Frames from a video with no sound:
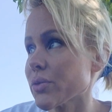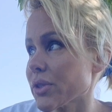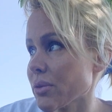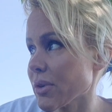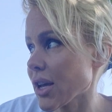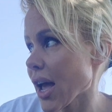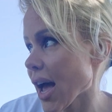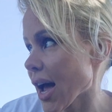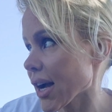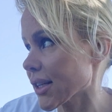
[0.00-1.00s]
when somebody
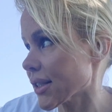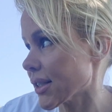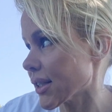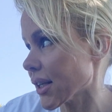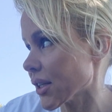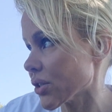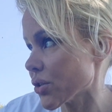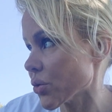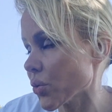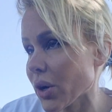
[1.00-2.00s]
hacks
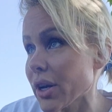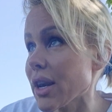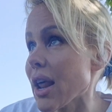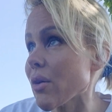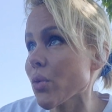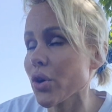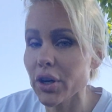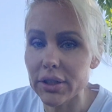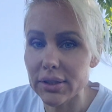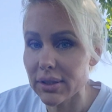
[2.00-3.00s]
into a network
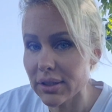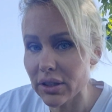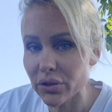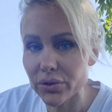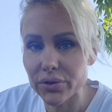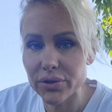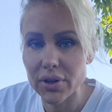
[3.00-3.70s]
and steals